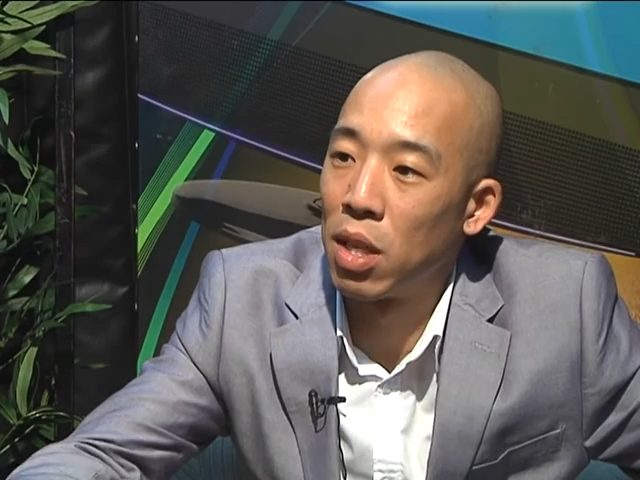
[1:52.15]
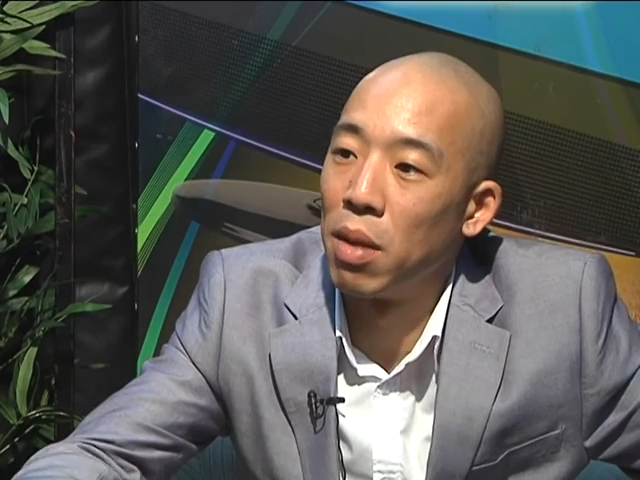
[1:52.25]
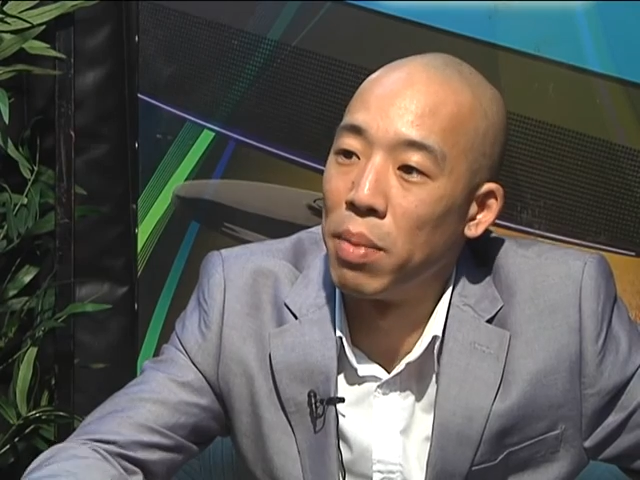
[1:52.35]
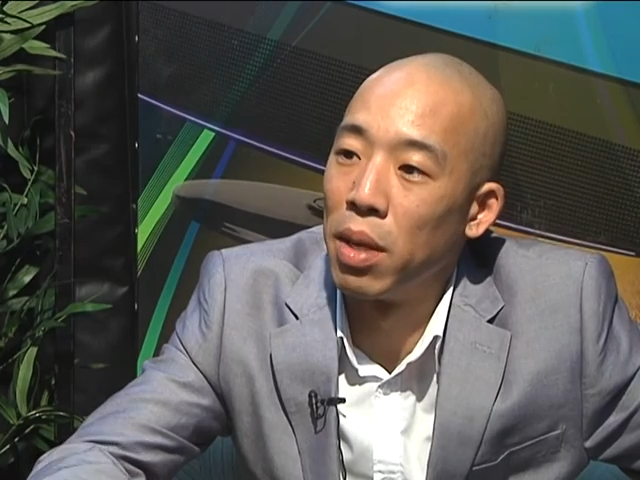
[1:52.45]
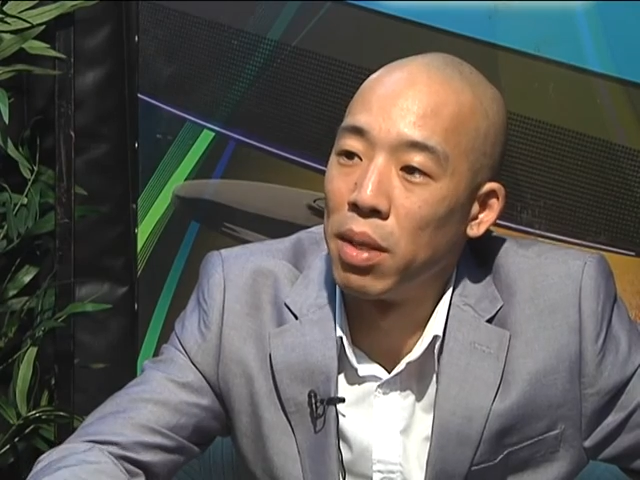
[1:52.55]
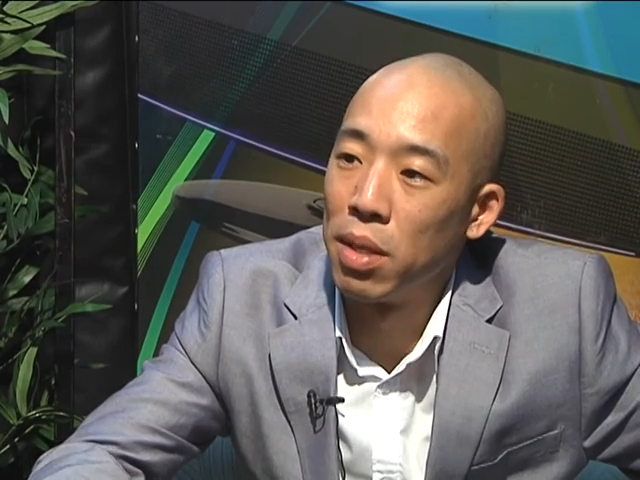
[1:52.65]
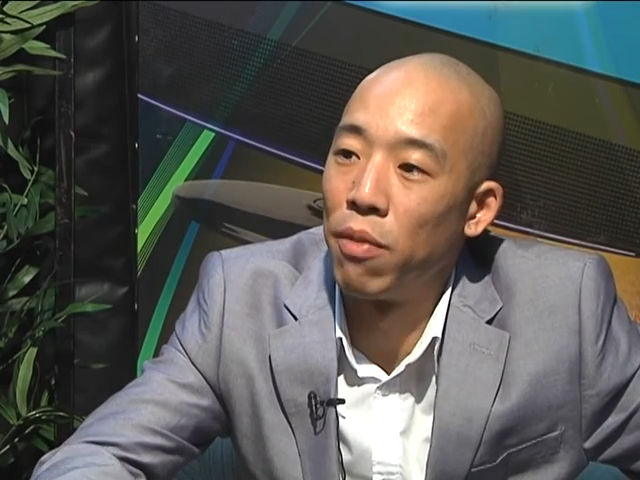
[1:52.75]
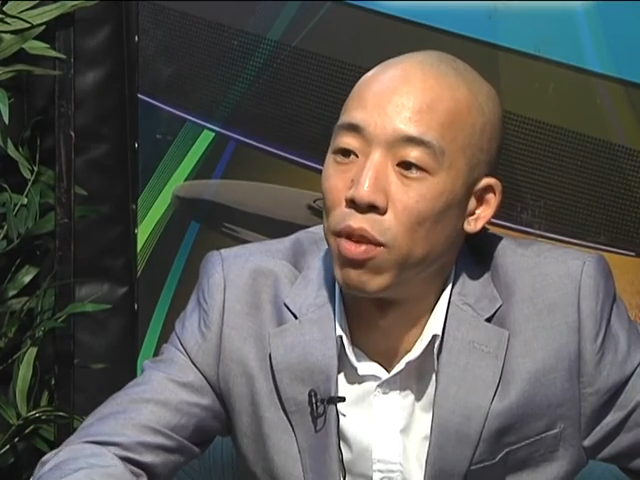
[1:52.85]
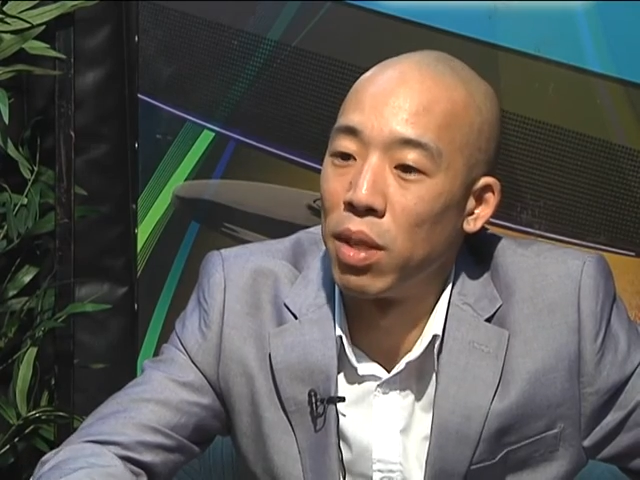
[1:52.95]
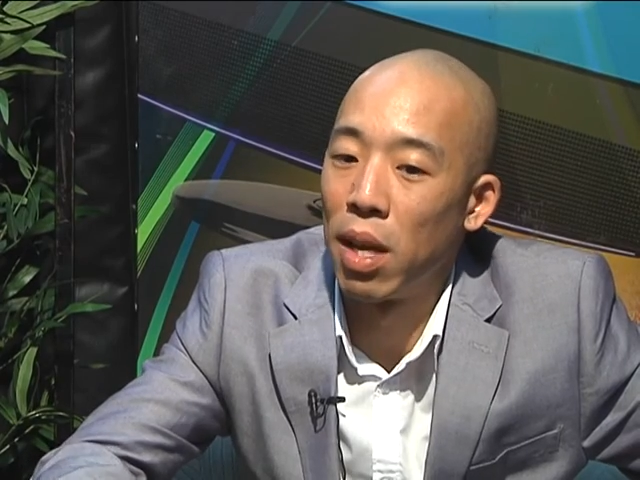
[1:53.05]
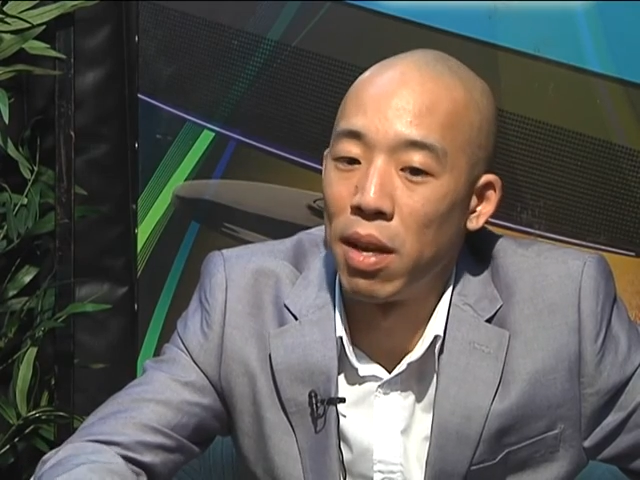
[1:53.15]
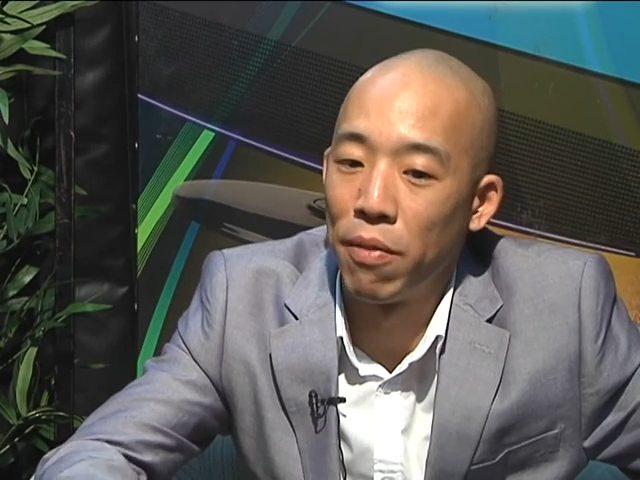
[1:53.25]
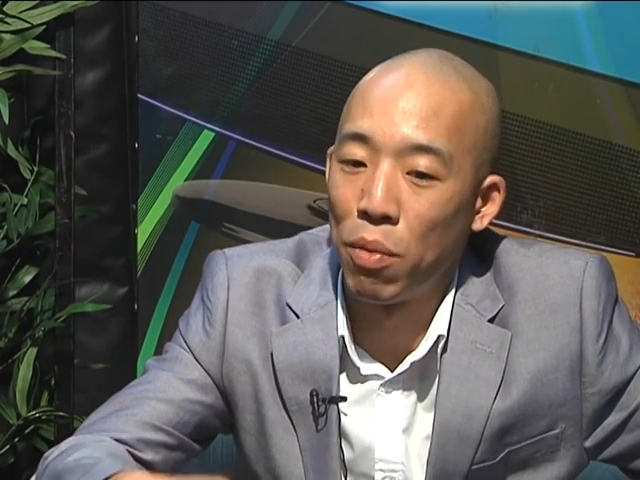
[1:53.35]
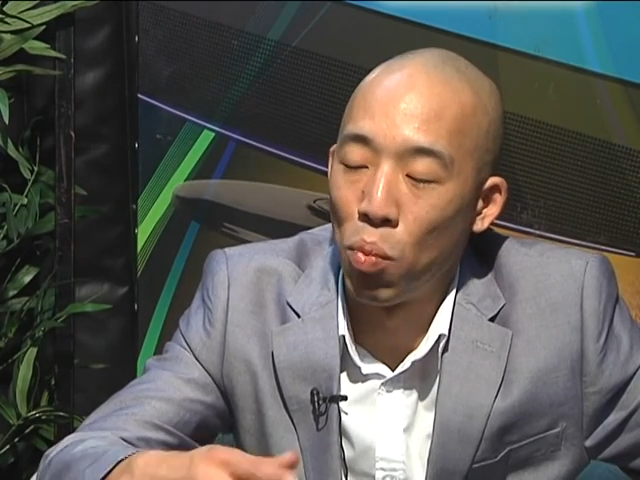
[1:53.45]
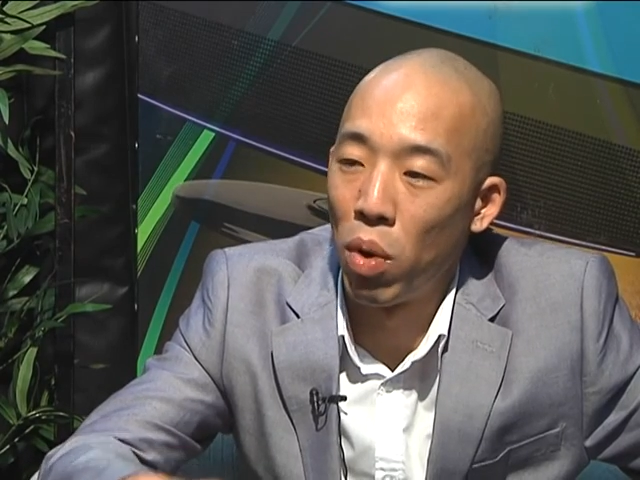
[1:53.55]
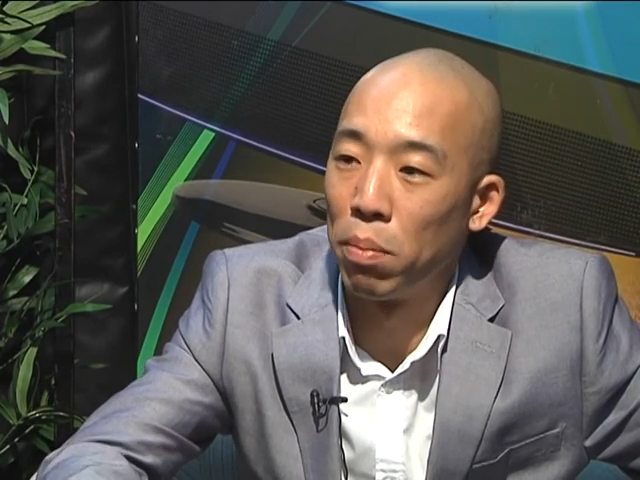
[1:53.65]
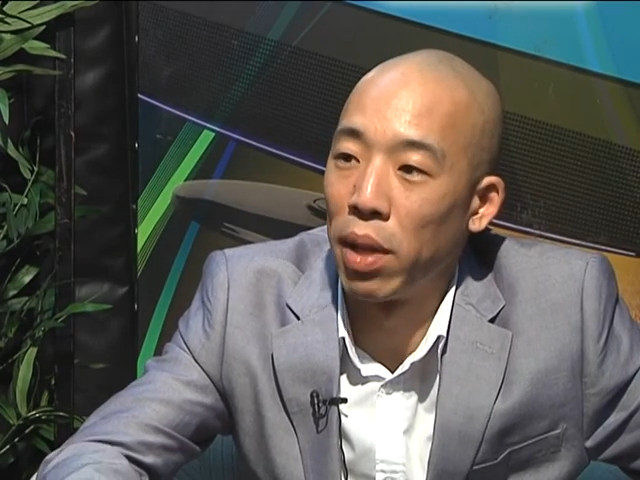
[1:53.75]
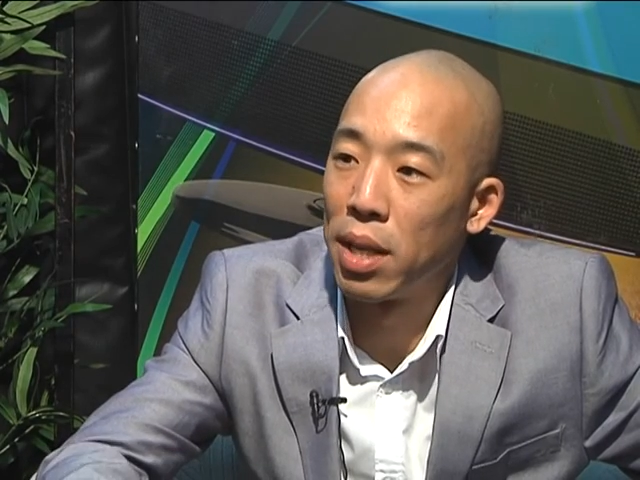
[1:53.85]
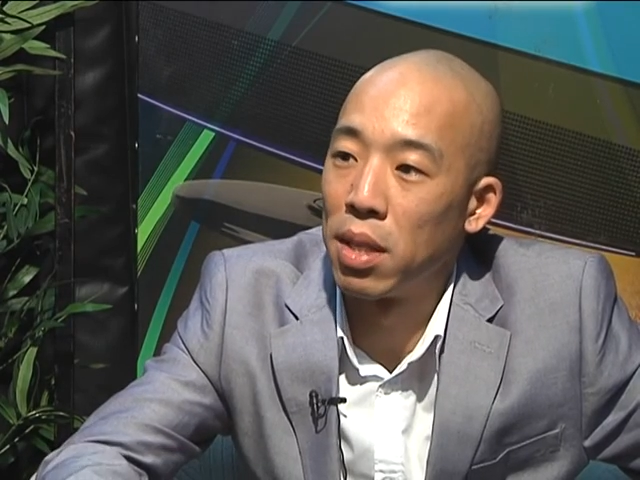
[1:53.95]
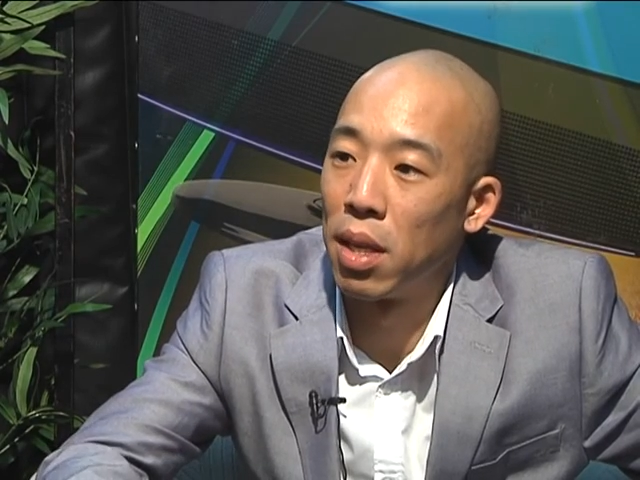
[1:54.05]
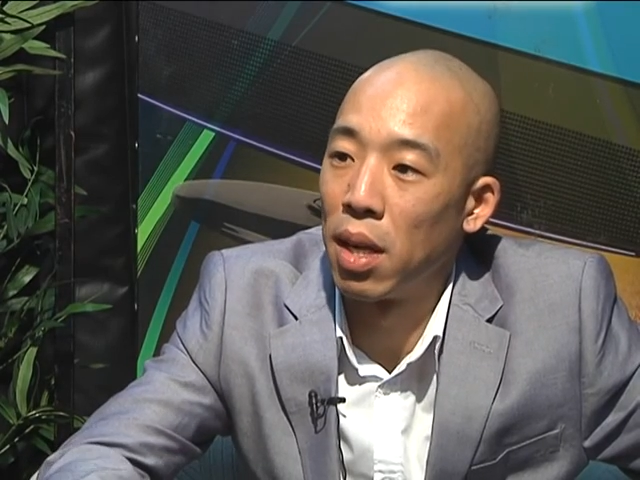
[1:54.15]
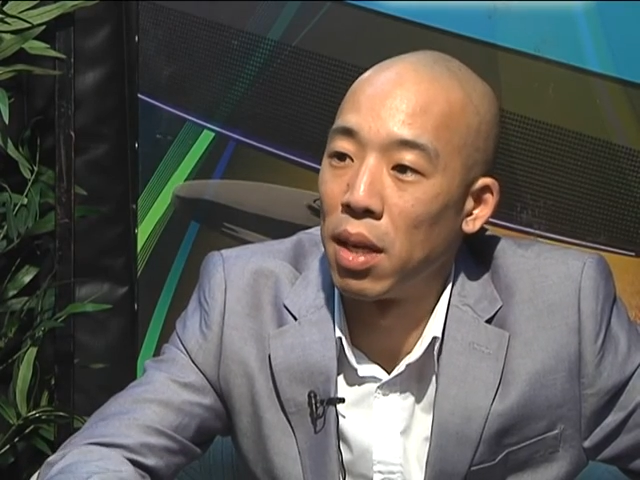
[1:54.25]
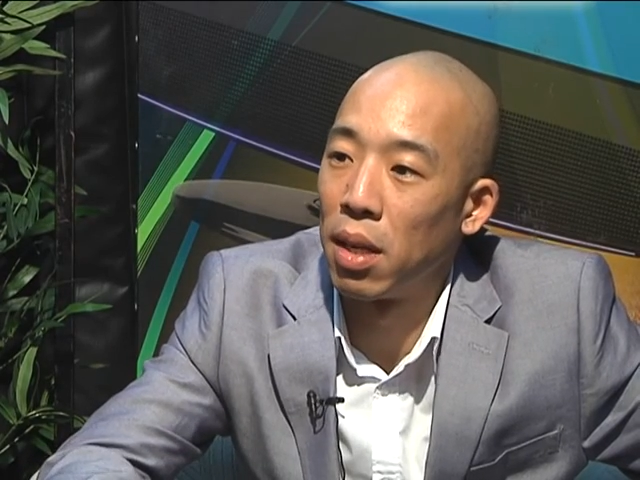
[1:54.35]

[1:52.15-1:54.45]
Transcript: going to be different than if one place did it.